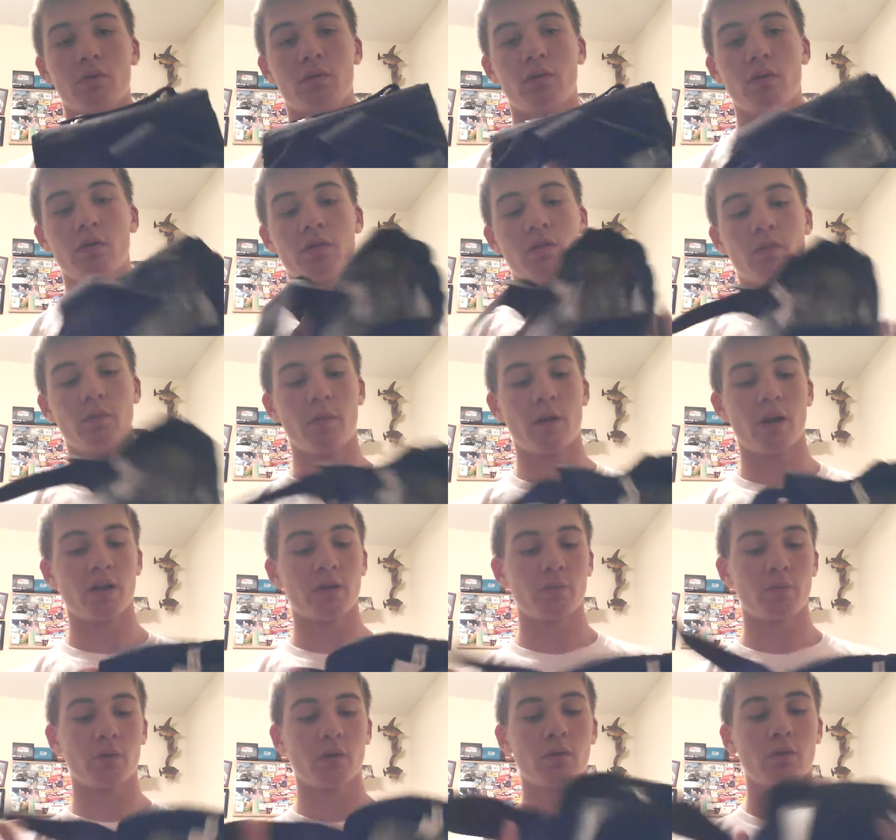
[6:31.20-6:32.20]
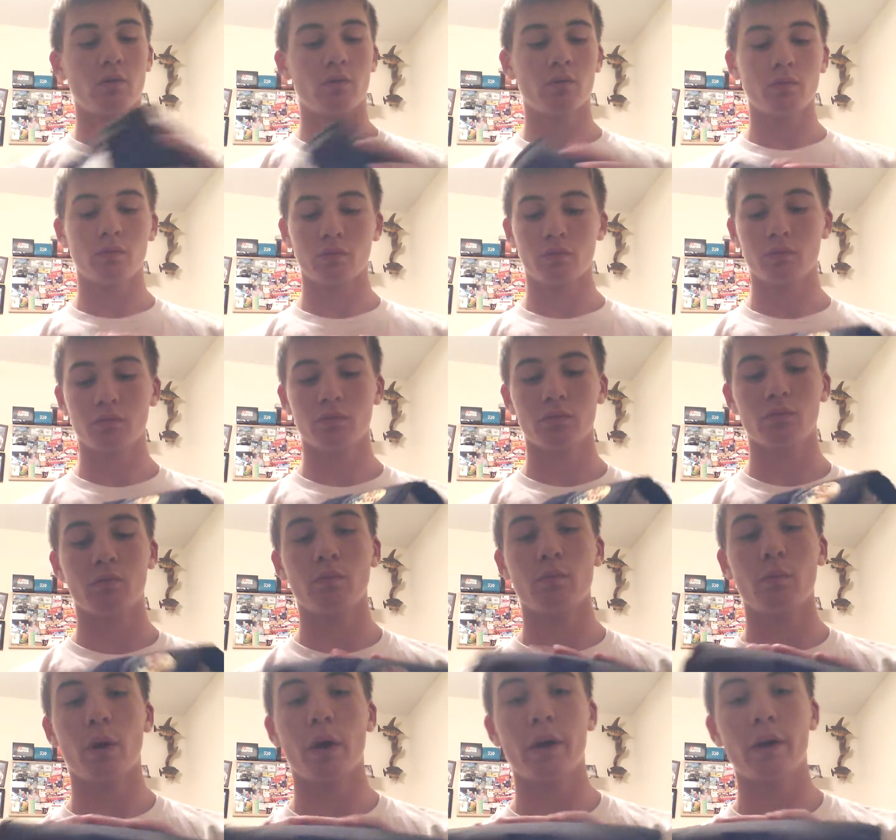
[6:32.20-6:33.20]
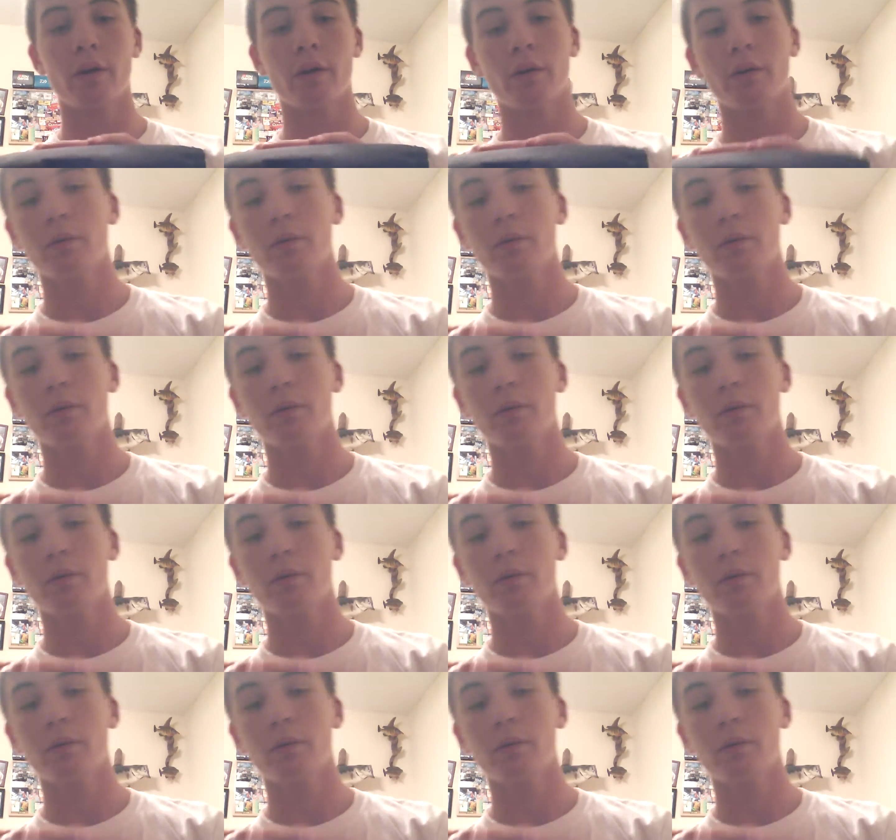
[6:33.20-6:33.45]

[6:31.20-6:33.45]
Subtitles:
just a Bass Pro binder.